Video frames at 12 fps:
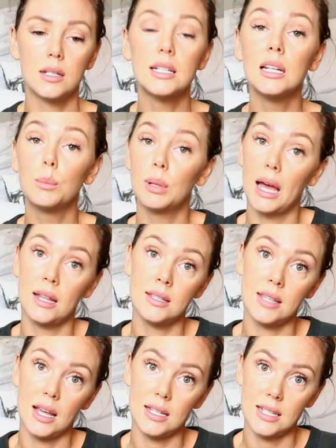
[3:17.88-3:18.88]
dinner plans
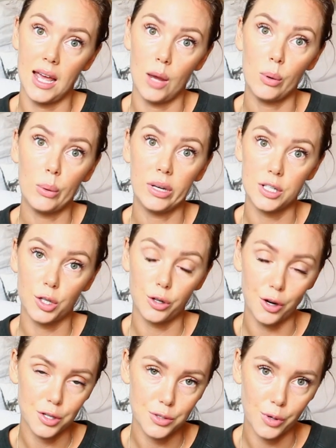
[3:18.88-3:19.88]
that day. We went to
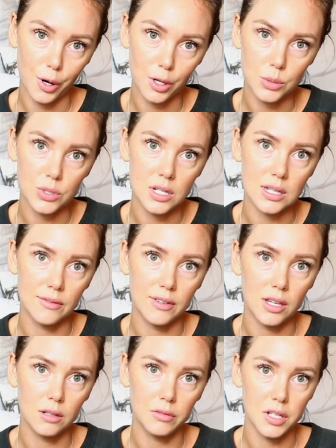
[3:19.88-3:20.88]
Crossroads, which is a
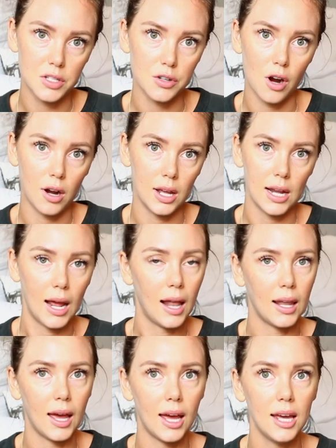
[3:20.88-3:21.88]
vegan restaurant in
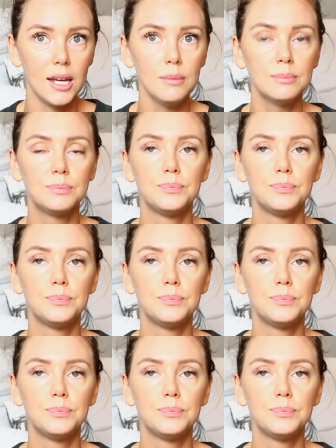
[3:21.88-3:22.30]
LA,